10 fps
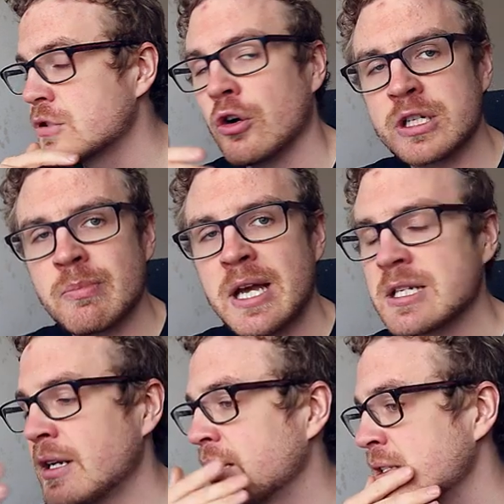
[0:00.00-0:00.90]
So it's
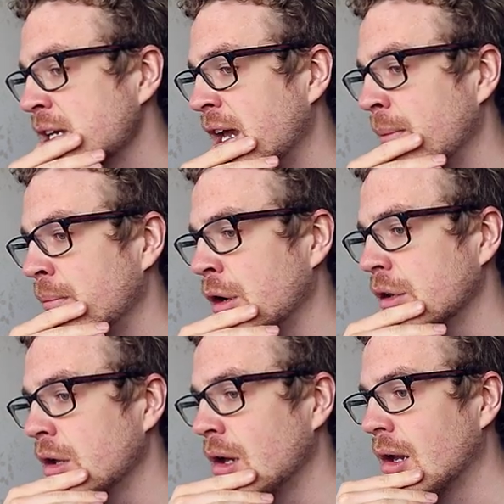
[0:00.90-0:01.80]
basically the same
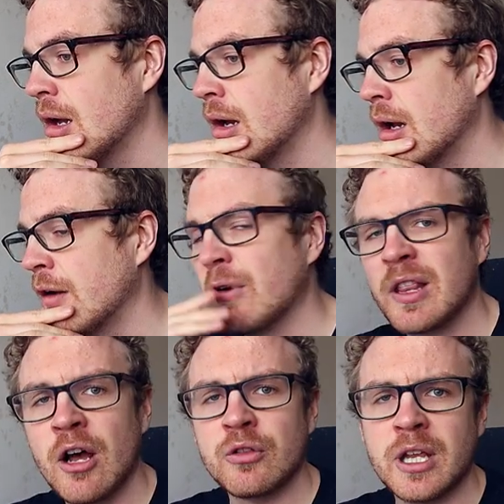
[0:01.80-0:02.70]
but uh,
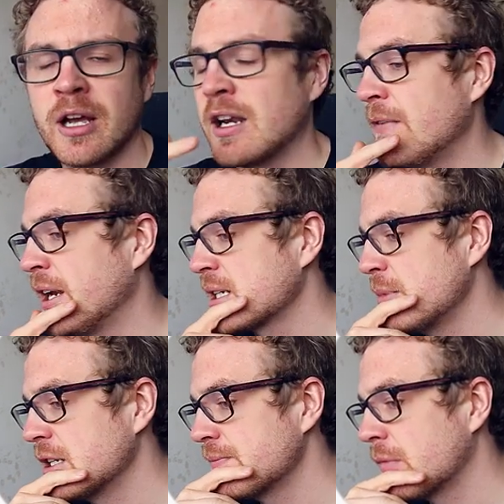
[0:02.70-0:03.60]
without the living
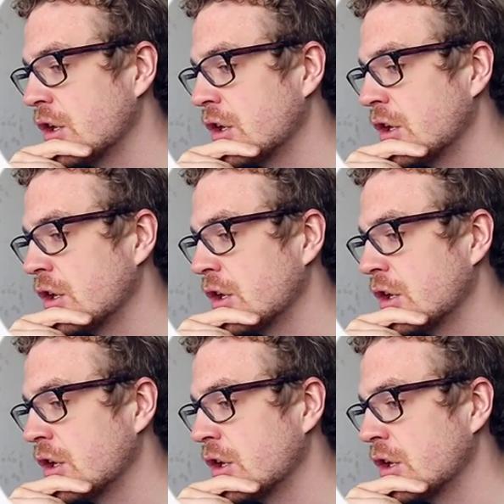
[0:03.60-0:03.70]
expense.